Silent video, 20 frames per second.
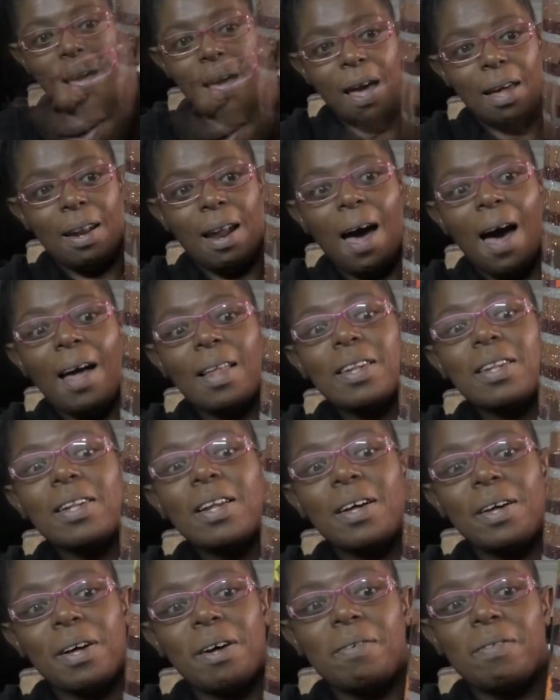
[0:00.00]
And I
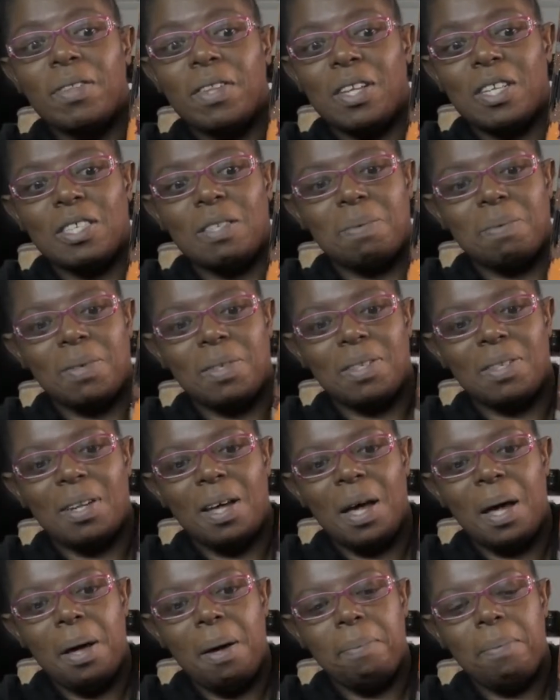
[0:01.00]
love this one.
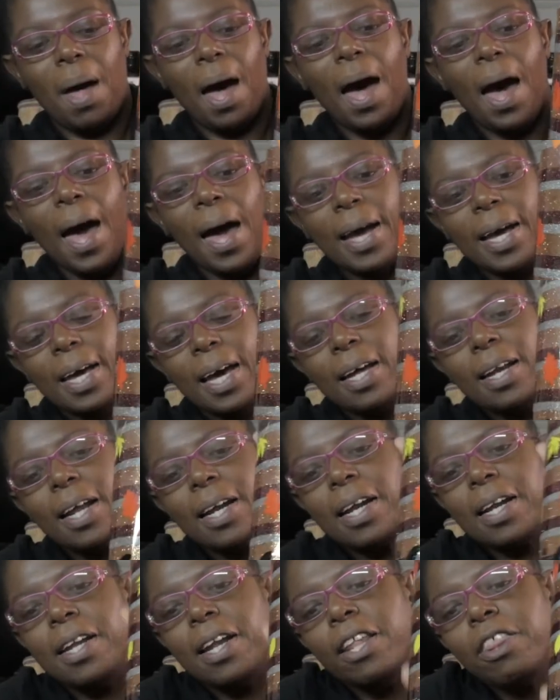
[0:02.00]
Um, I had cut out
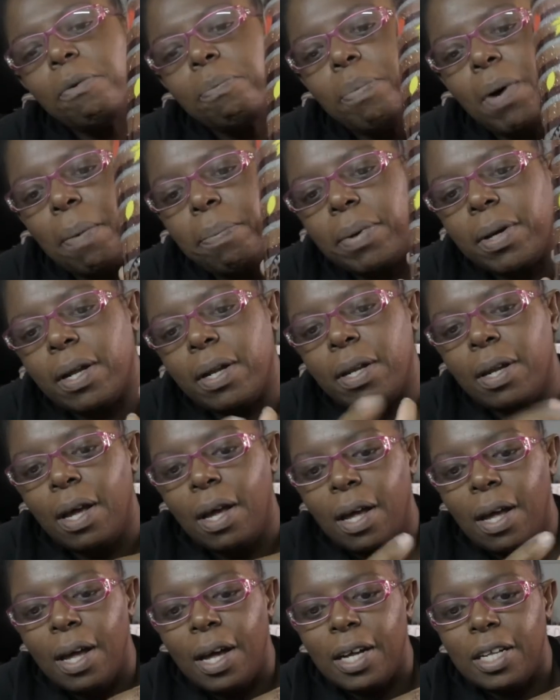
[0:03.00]
another pumpkin
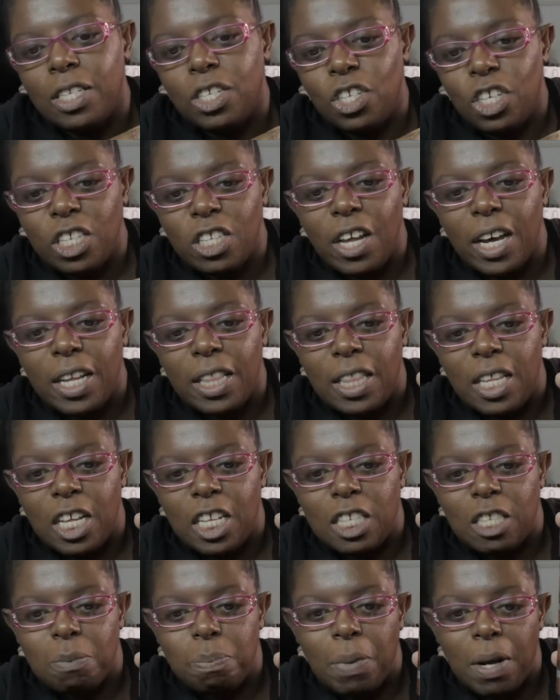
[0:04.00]
just like
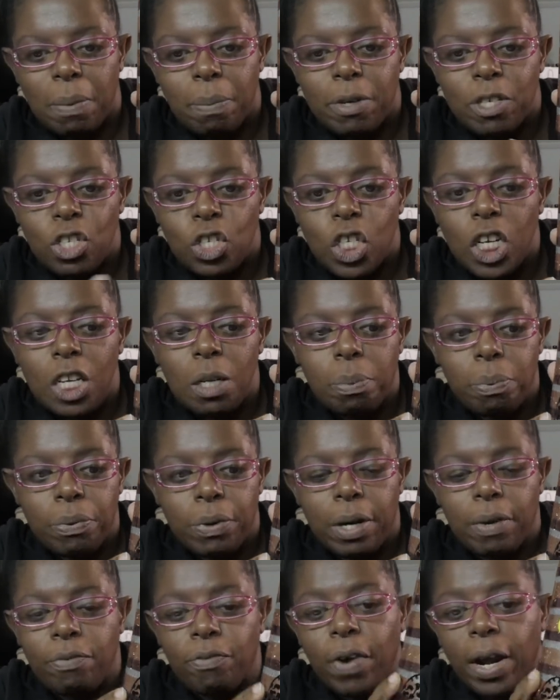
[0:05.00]
this, but was cheetah
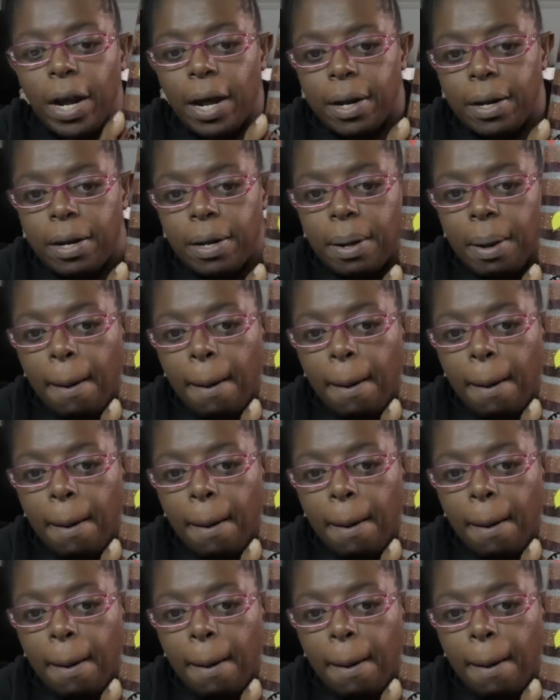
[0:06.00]
print red.